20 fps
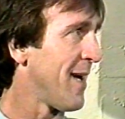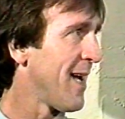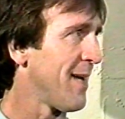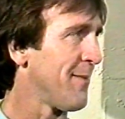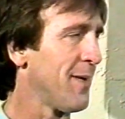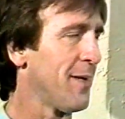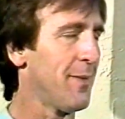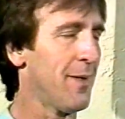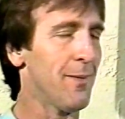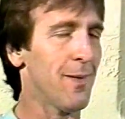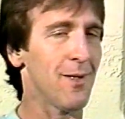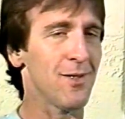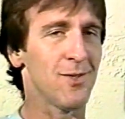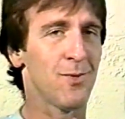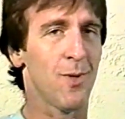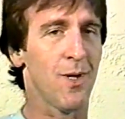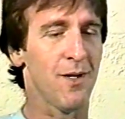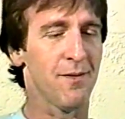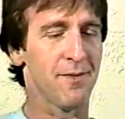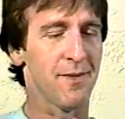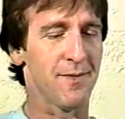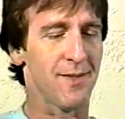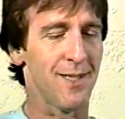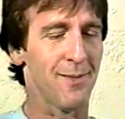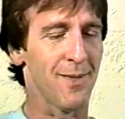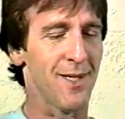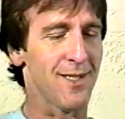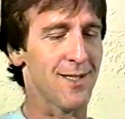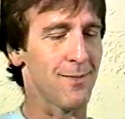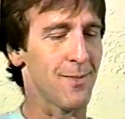I had maybe about 12,
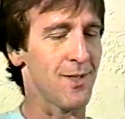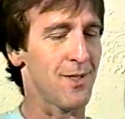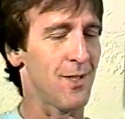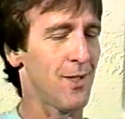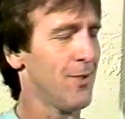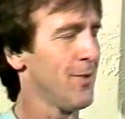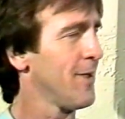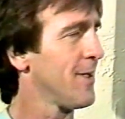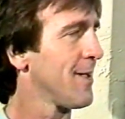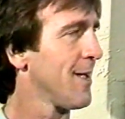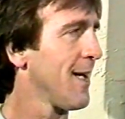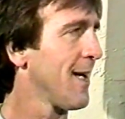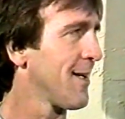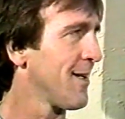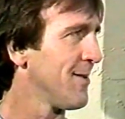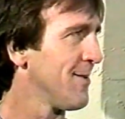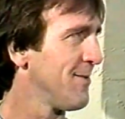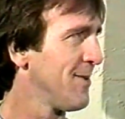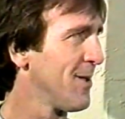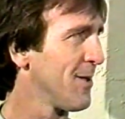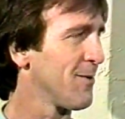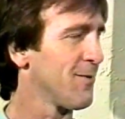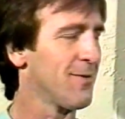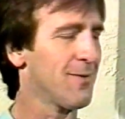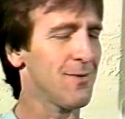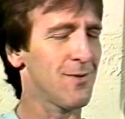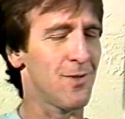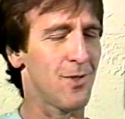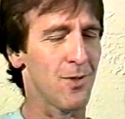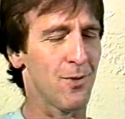15 minutes of material that I could you know
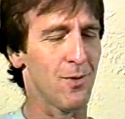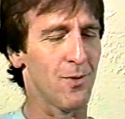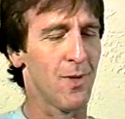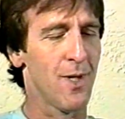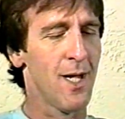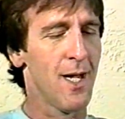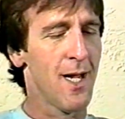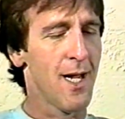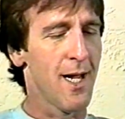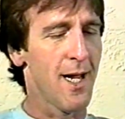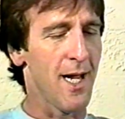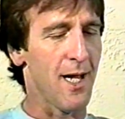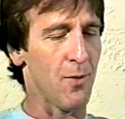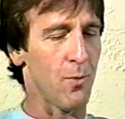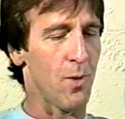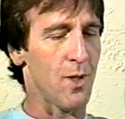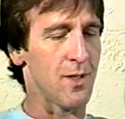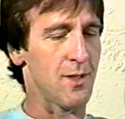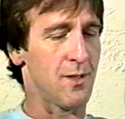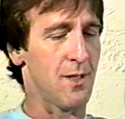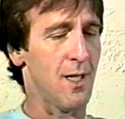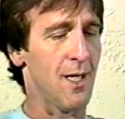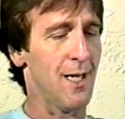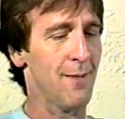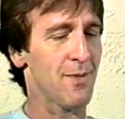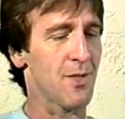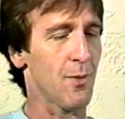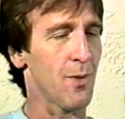do at one time.